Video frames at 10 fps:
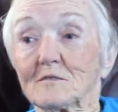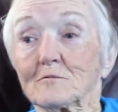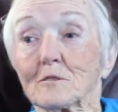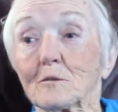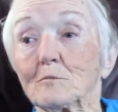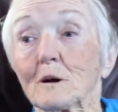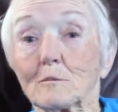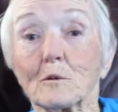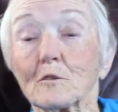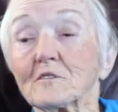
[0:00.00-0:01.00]
for my
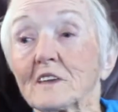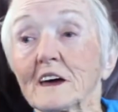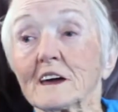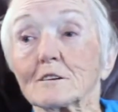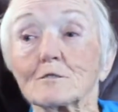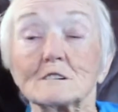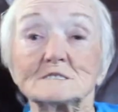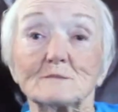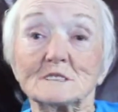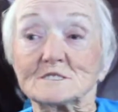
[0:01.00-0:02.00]
birthday or
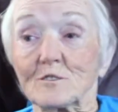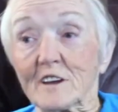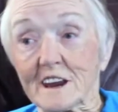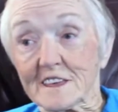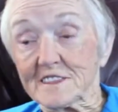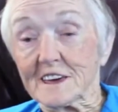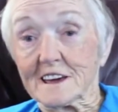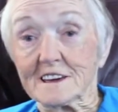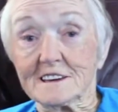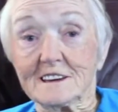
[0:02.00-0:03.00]
Christmas or
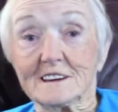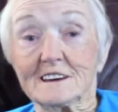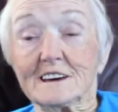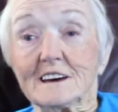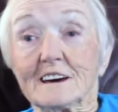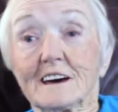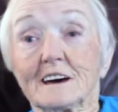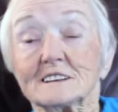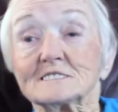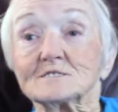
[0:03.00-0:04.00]
anything.
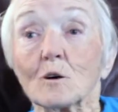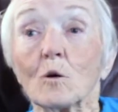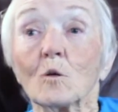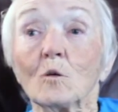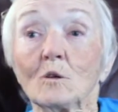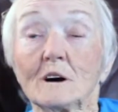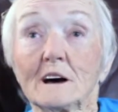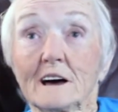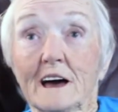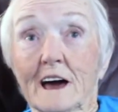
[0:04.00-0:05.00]
So
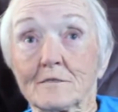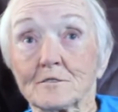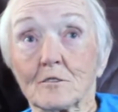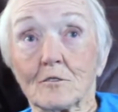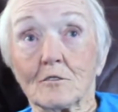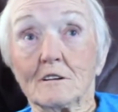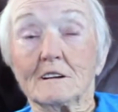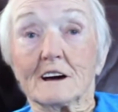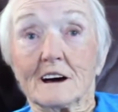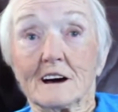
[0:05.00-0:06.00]
after
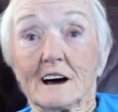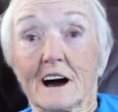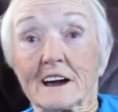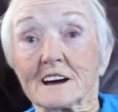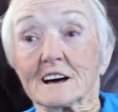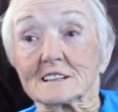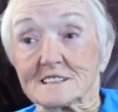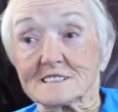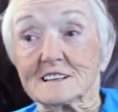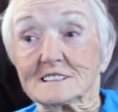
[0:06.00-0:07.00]
I got
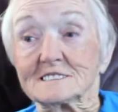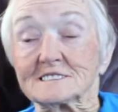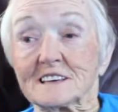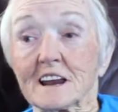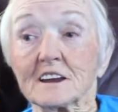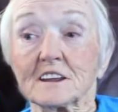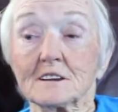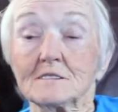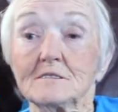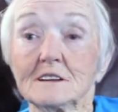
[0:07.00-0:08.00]
settled
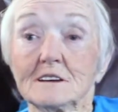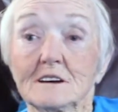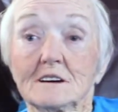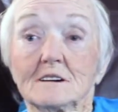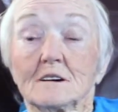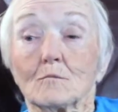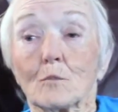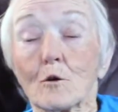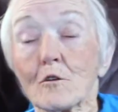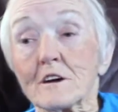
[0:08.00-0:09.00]
in
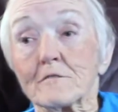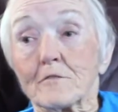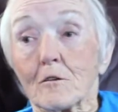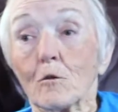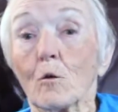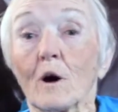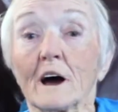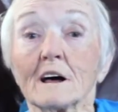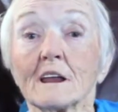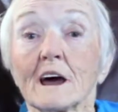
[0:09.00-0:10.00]
Murray for a
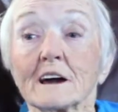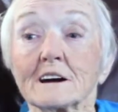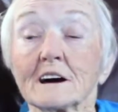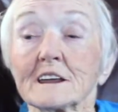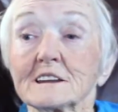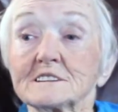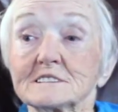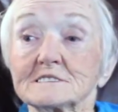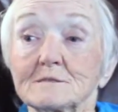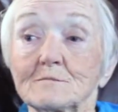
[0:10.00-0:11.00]
while, I got into
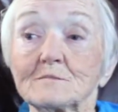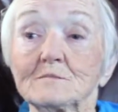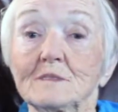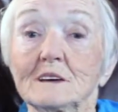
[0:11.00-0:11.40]
some